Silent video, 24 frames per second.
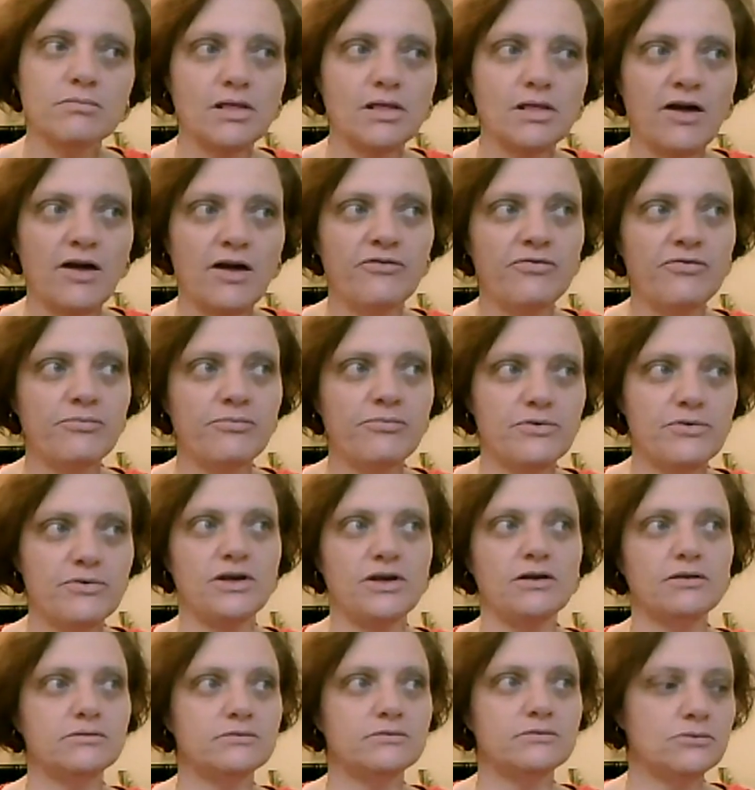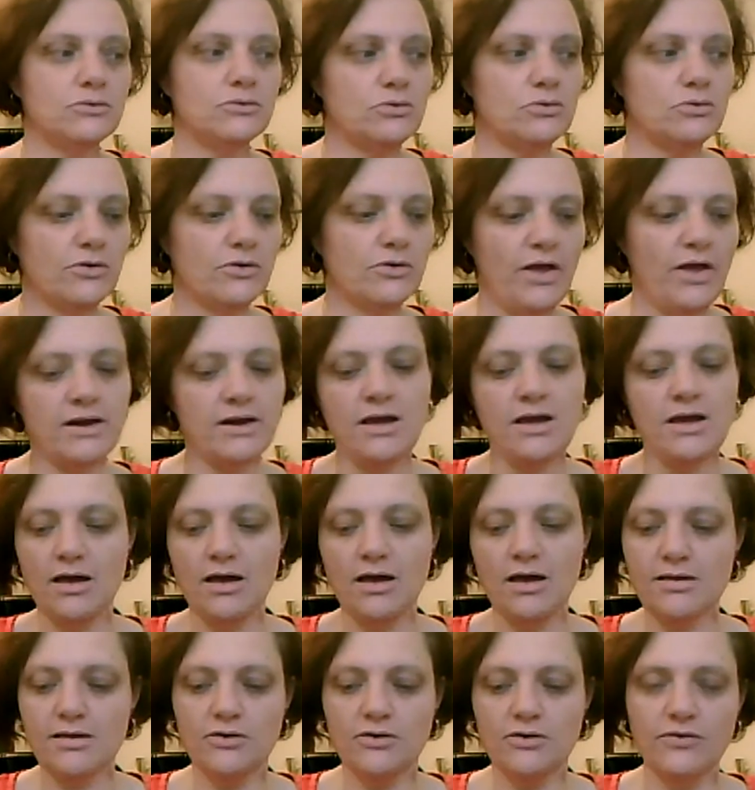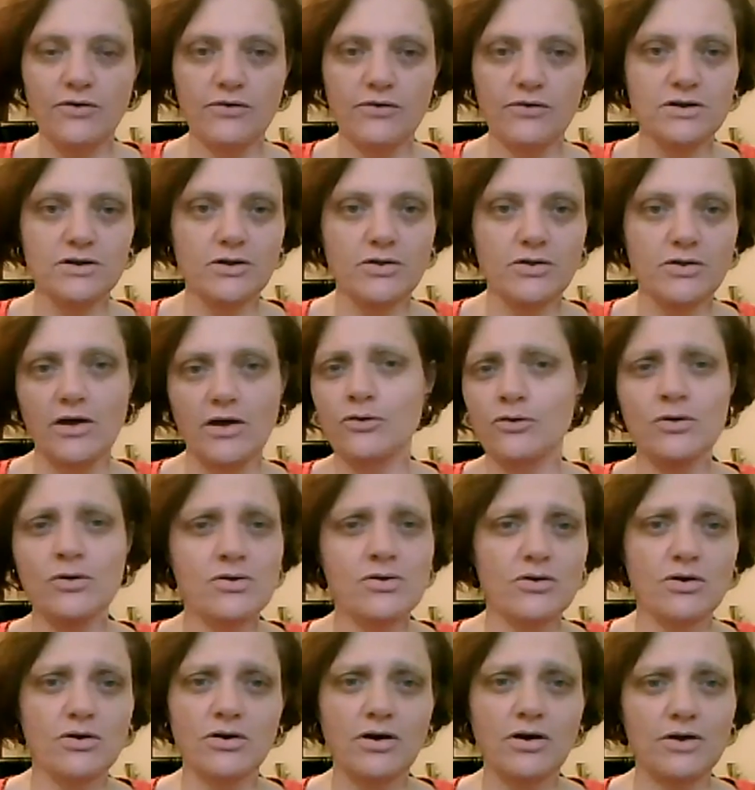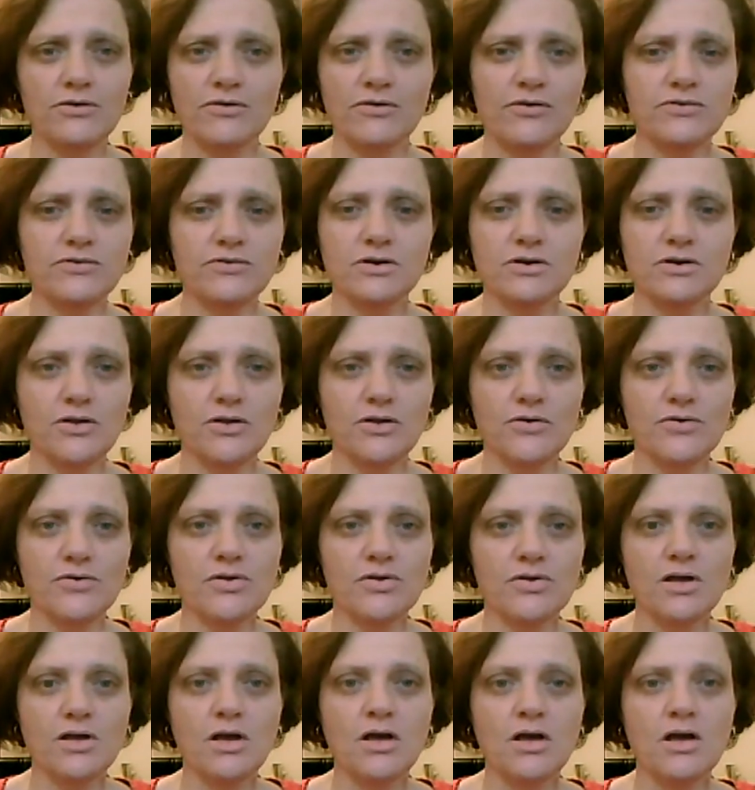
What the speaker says: Love, Michelle. Or that cake is $150. That cookies are $150.